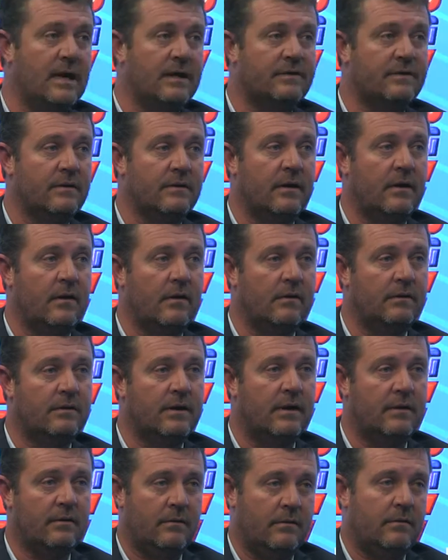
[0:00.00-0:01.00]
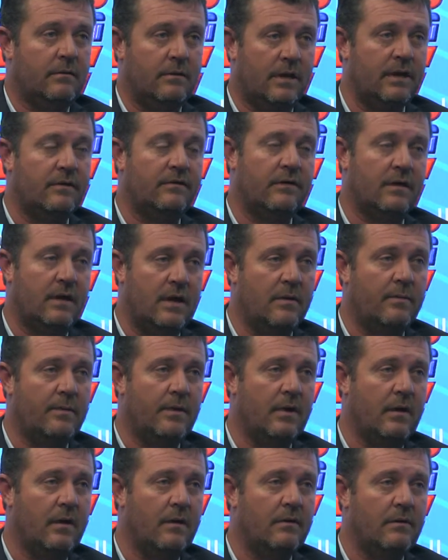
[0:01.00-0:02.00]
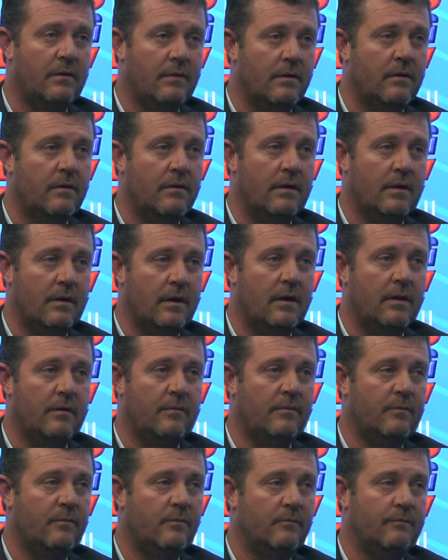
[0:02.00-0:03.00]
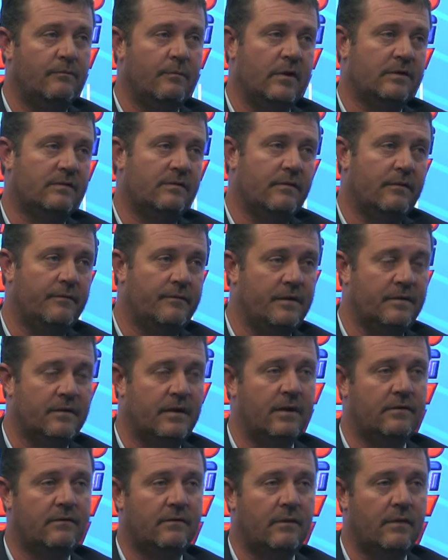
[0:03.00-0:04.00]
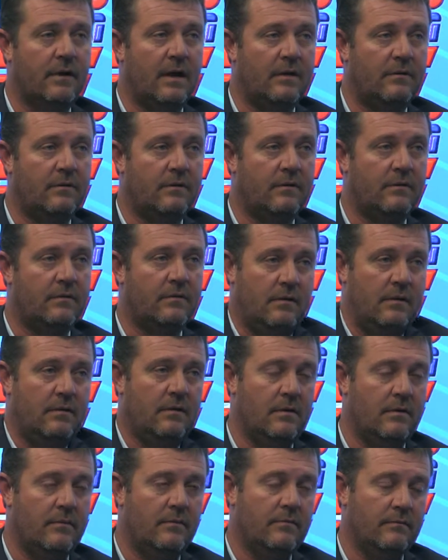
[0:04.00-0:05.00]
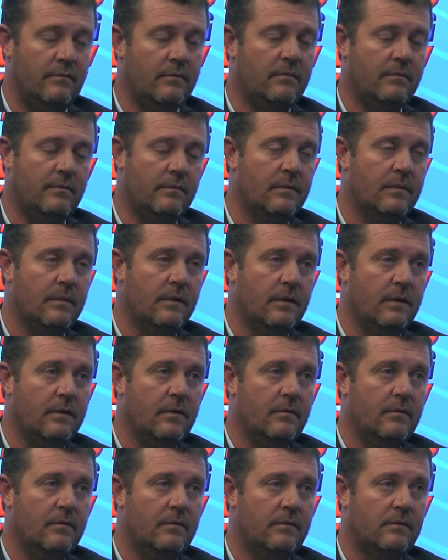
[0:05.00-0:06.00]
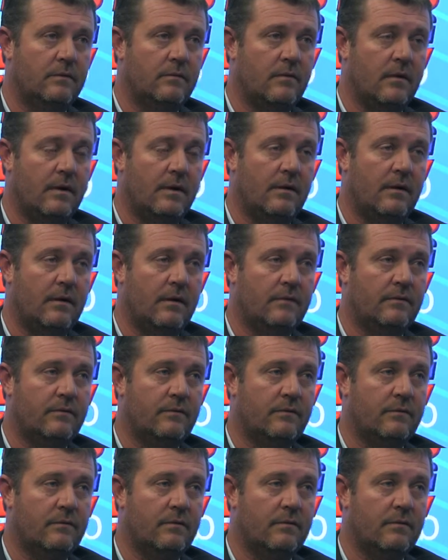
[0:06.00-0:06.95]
catch and hold and catch and keep. Yeah. Most of the fish gets donated, which is quite a nice